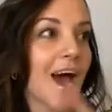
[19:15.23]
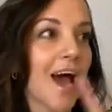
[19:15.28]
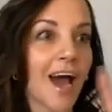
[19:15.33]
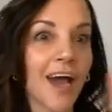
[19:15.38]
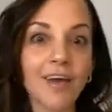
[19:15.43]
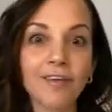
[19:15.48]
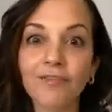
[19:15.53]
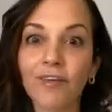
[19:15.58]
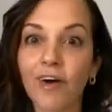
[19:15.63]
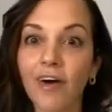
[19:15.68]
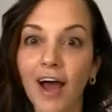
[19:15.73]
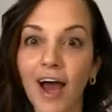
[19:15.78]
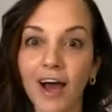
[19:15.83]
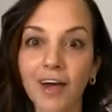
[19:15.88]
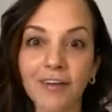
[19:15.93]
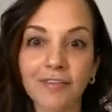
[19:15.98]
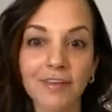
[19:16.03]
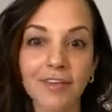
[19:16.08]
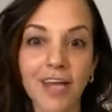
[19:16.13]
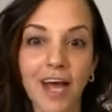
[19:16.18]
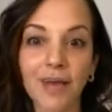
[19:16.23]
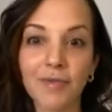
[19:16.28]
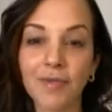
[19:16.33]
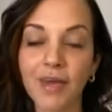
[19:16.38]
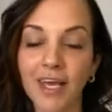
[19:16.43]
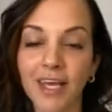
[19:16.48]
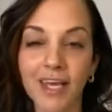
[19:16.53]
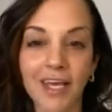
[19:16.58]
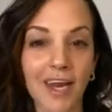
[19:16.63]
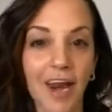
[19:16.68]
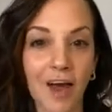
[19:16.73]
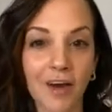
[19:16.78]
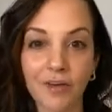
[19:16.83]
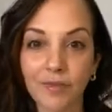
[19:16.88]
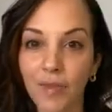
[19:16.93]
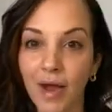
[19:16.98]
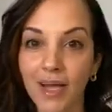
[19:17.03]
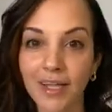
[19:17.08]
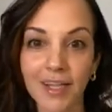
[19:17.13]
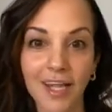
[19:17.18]
I fall out of alignment and get out
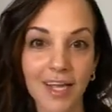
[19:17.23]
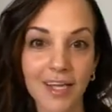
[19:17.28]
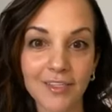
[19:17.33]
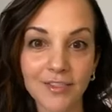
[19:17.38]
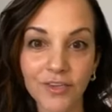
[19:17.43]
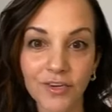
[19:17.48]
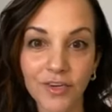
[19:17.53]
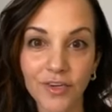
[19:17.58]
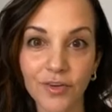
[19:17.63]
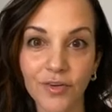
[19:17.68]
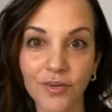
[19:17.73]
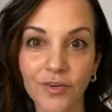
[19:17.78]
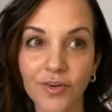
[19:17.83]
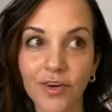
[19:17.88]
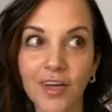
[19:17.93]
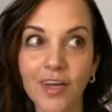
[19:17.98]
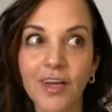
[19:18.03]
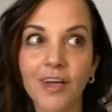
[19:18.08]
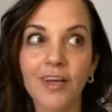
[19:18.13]
of my lane too.